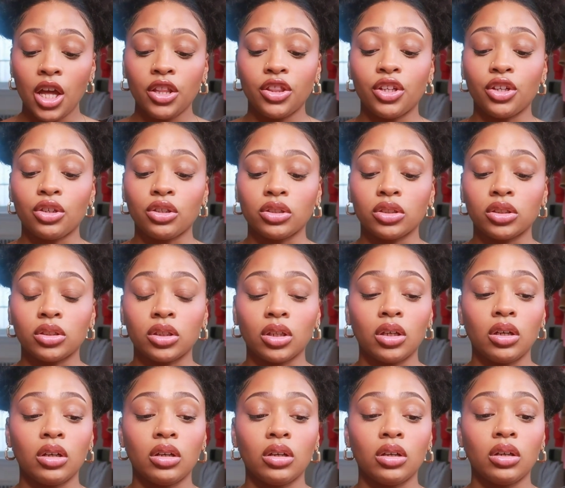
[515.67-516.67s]
There's
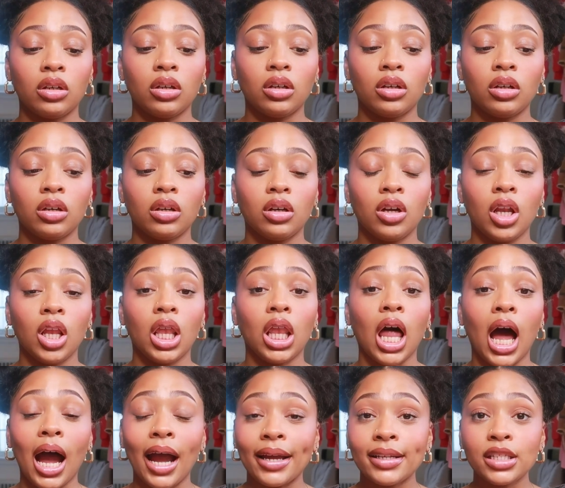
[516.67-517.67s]

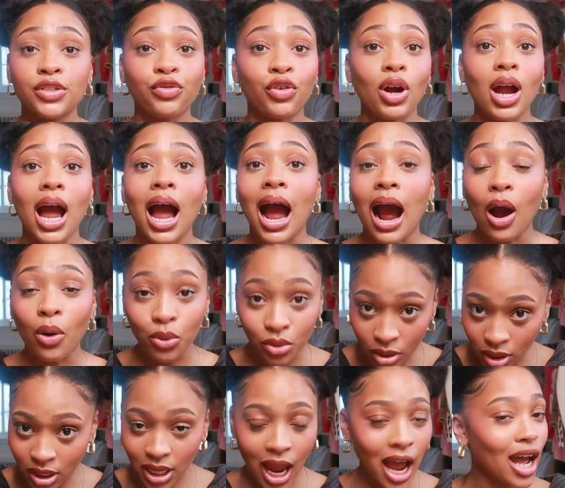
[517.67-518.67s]
lines for
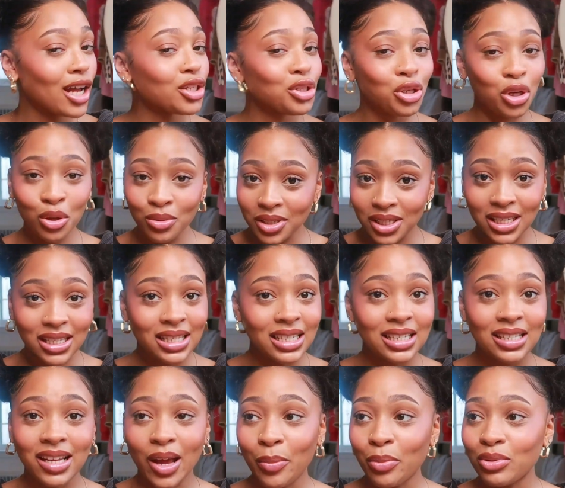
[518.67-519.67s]
hours at
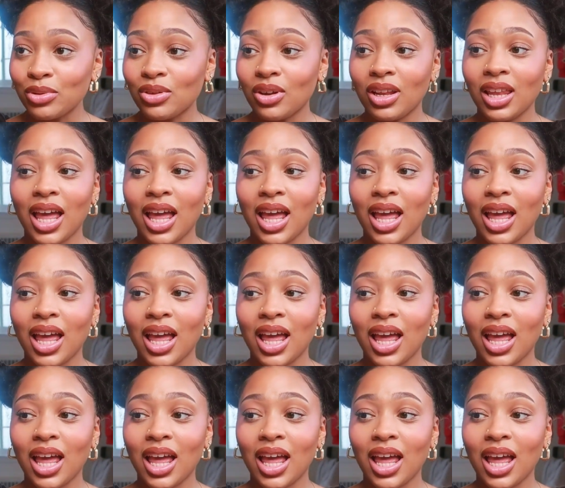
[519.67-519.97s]
260 Sample Sale.